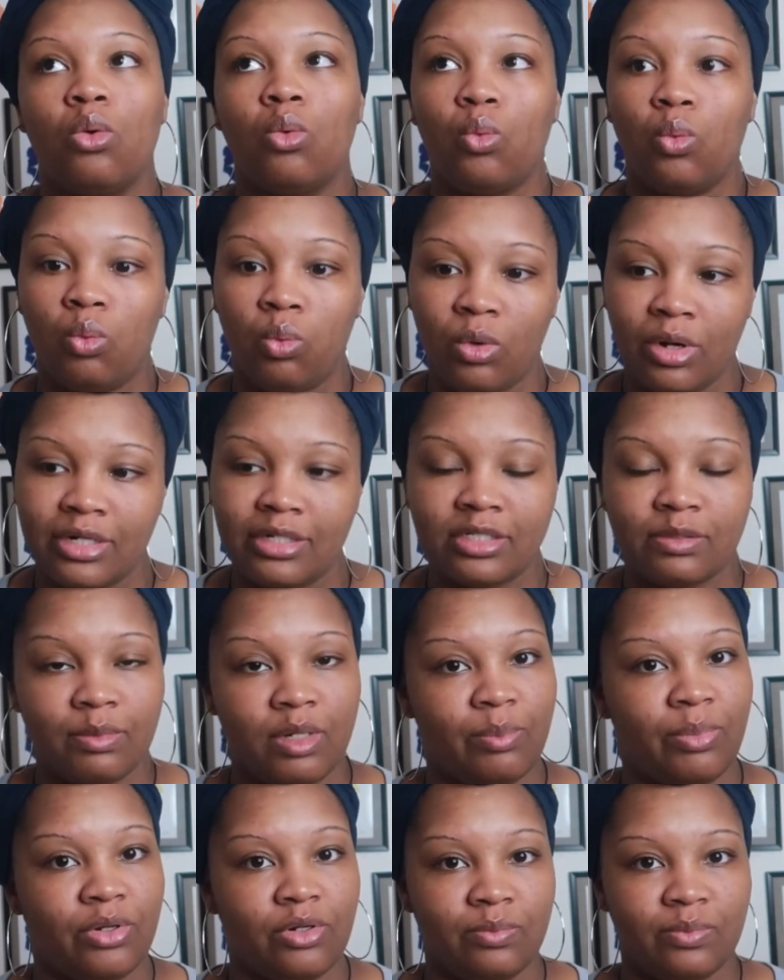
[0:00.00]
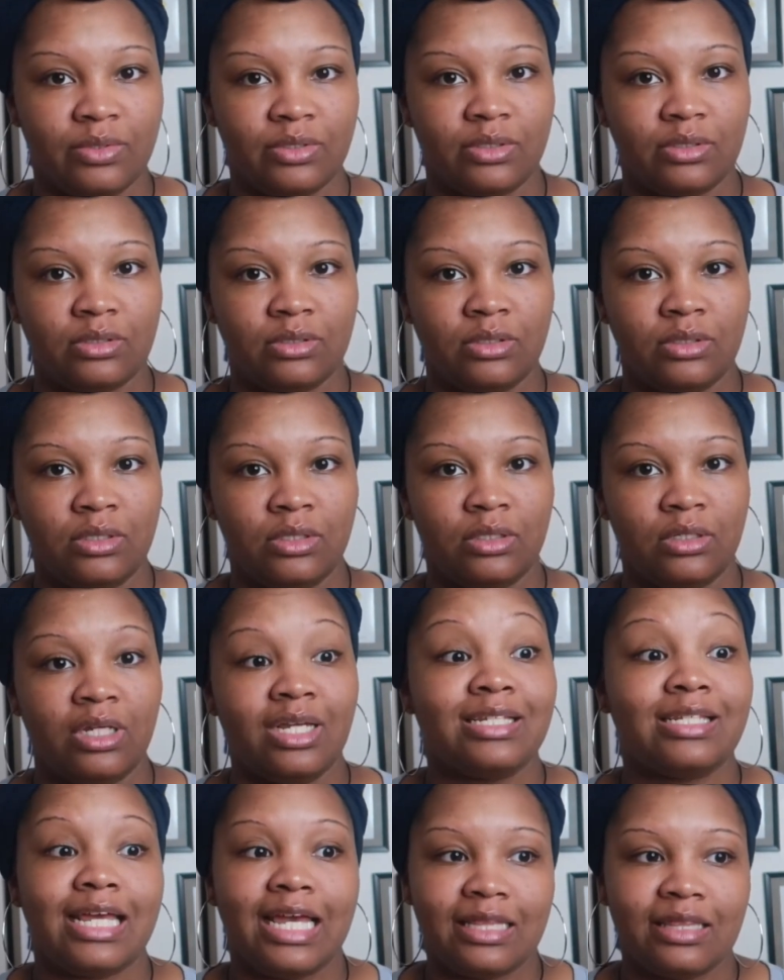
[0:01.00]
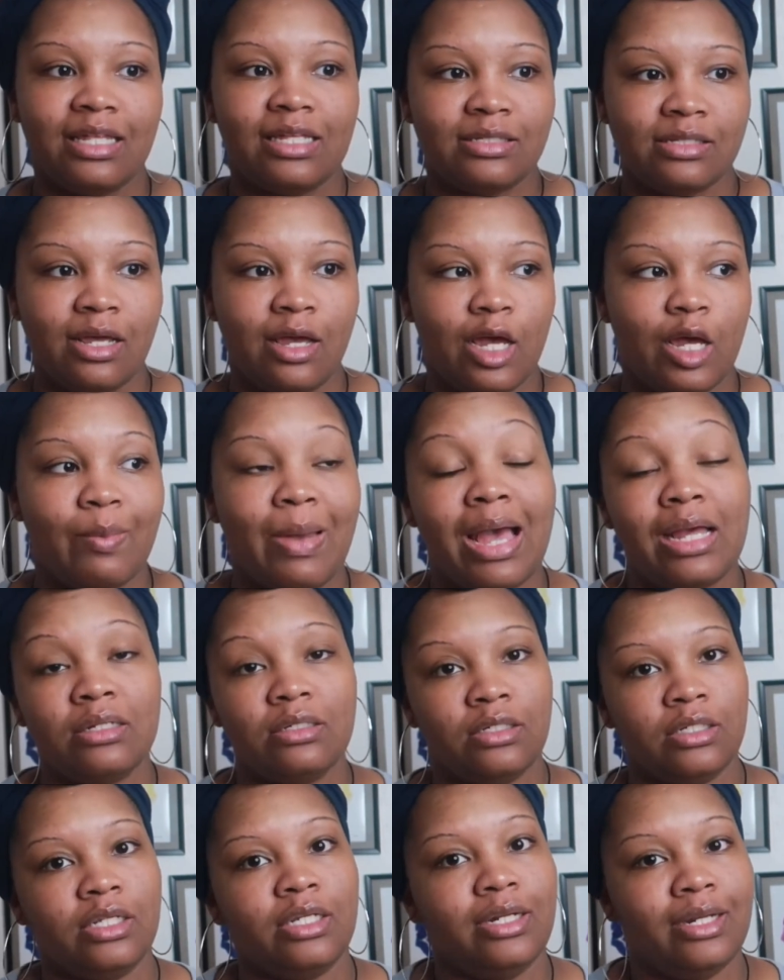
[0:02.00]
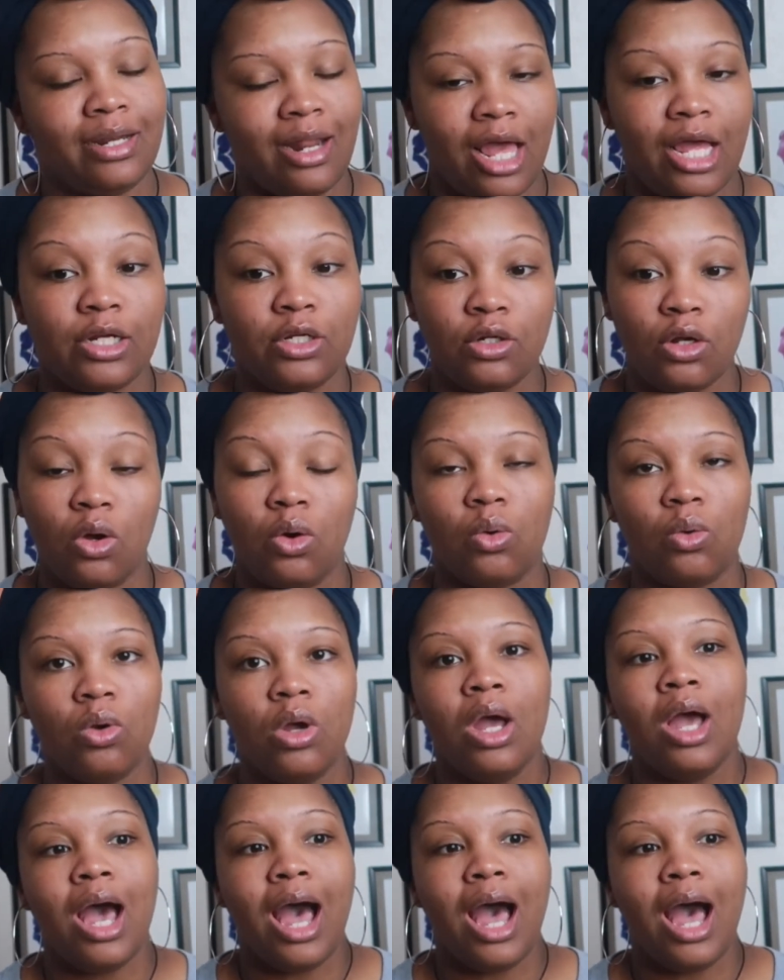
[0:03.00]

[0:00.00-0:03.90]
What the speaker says: What is my purpose? Because at that time, I did not know.